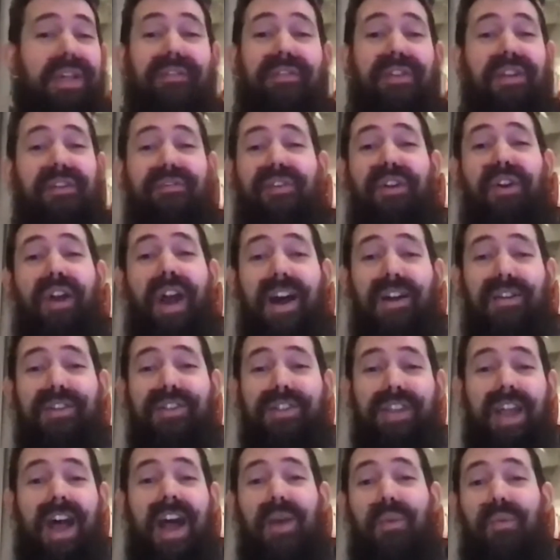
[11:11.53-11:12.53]
even if you're
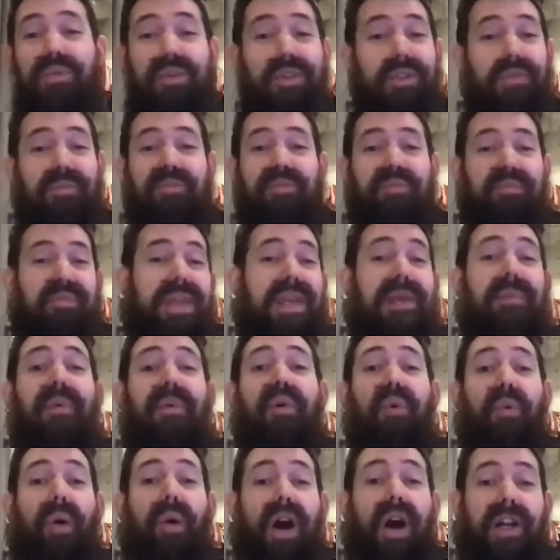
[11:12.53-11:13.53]
outside just
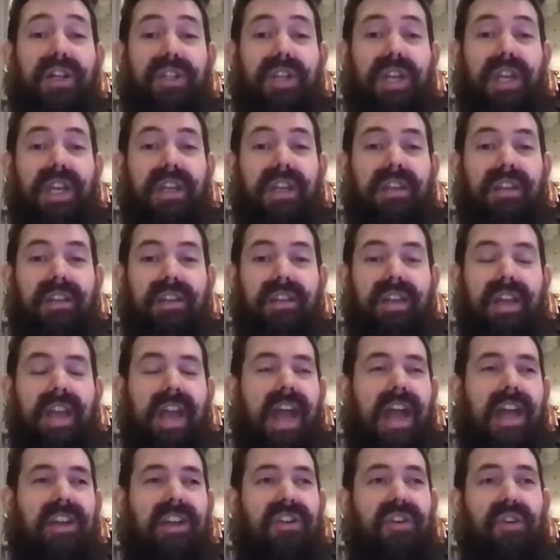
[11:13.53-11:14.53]
people watching
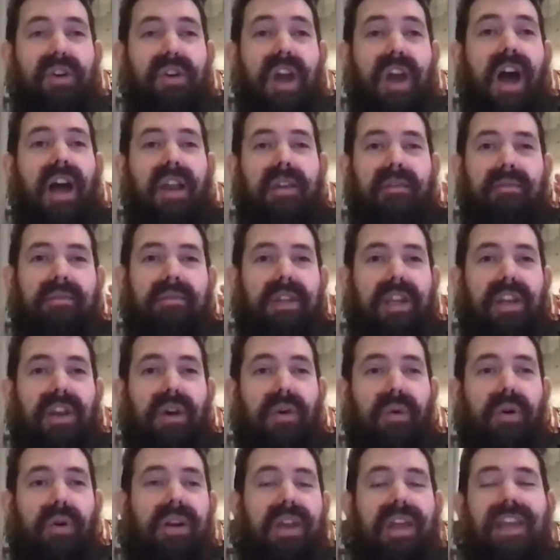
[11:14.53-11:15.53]
and you're not, you
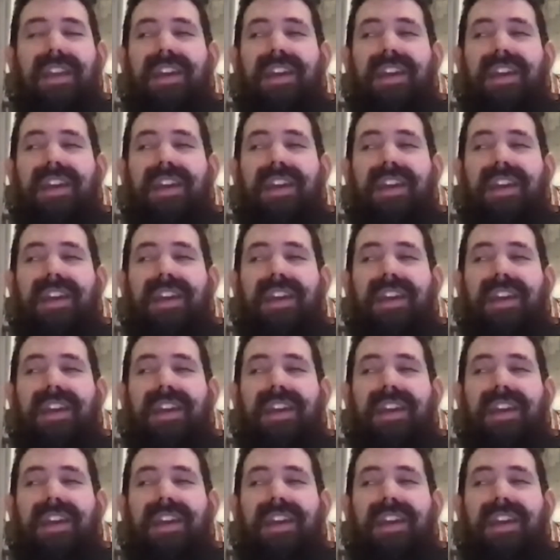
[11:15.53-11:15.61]
know, or